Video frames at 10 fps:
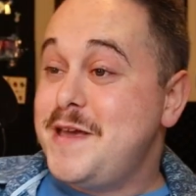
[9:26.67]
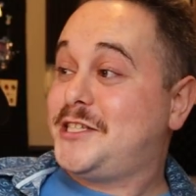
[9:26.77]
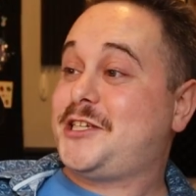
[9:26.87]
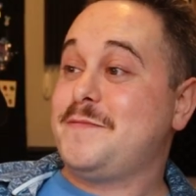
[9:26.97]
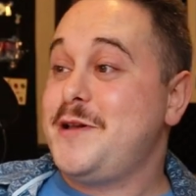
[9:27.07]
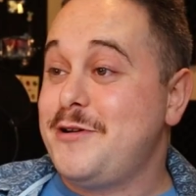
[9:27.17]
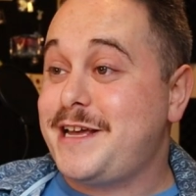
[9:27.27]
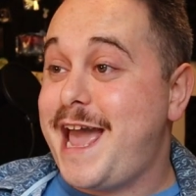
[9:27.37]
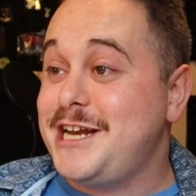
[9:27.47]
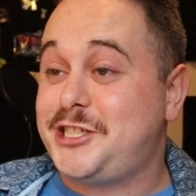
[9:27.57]

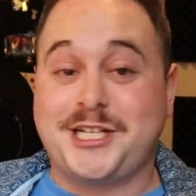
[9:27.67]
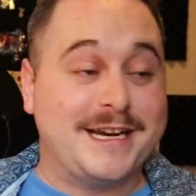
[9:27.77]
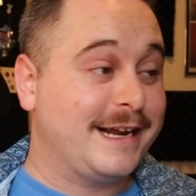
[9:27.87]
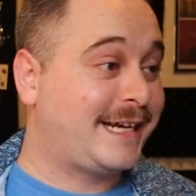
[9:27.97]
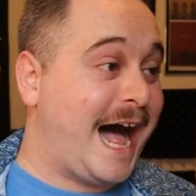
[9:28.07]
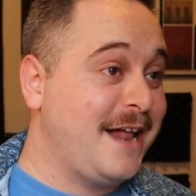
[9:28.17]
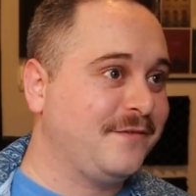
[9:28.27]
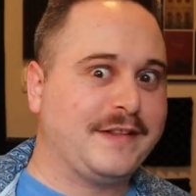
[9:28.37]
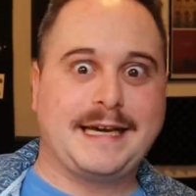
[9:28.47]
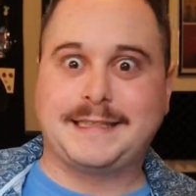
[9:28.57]
Miscommunication,
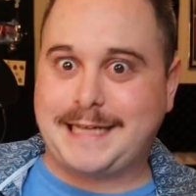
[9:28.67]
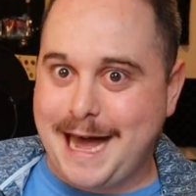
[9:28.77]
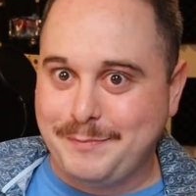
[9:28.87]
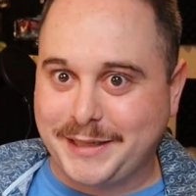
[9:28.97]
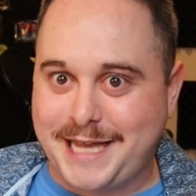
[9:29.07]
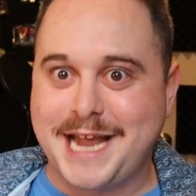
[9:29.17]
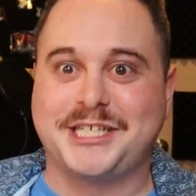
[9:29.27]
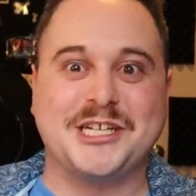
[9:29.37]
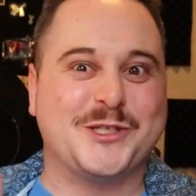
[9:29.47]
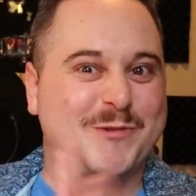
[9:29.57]
conflict,
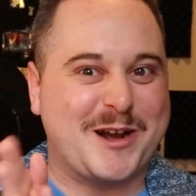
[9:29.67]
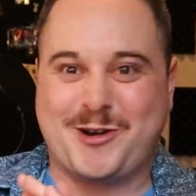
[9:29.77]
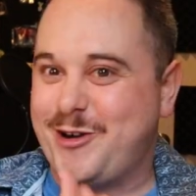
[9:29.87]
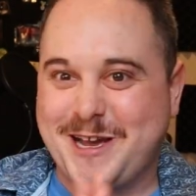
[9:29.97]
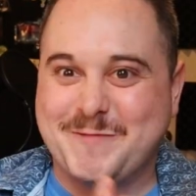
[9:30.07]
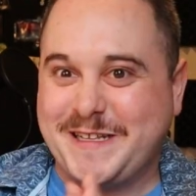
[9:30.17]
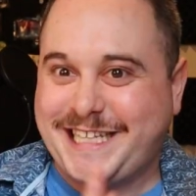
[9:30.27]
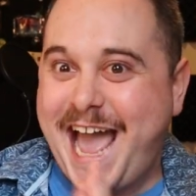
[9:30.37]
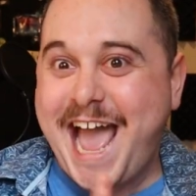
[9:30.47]
complications, we're cooking with gas.